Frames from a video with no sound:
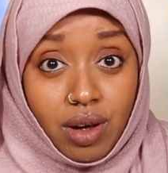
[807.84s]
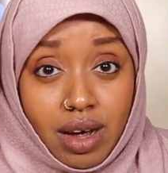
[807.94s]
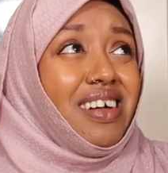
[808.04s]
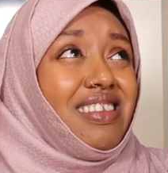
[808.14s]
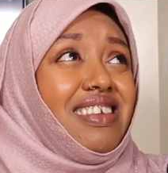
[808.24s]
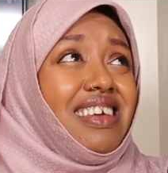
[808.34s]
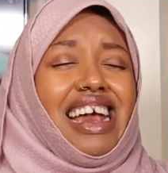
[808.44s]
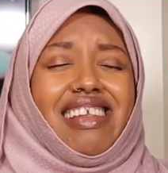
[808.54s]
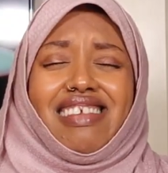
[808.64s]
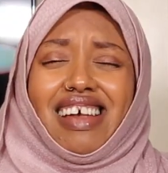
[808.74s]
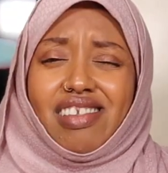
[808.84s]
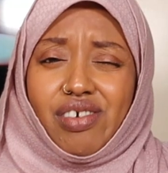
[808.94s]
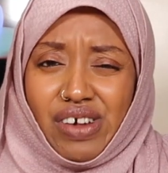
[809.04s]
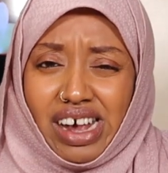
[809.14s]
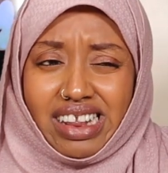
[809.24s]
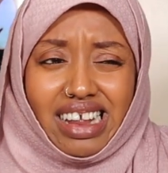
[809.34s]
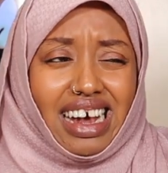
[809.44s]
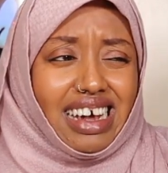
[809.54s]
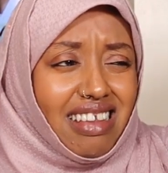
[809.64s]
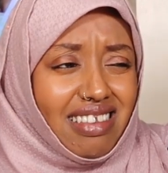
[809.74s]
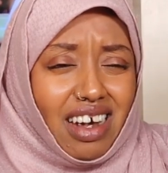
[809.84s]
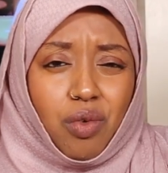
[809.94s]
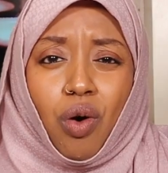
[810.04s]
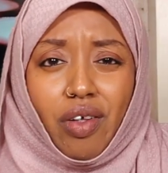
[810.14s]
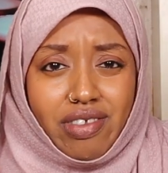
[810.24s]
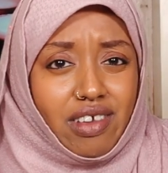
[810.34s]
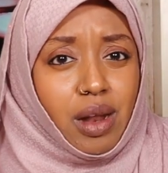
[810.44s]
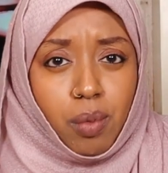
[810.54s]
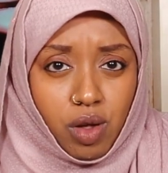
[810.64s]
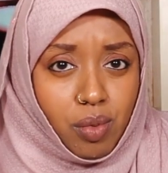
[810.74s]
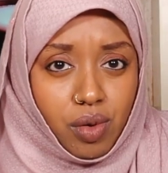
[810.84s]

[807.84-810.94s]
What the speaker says: but it's a treat, like it's like once in a blue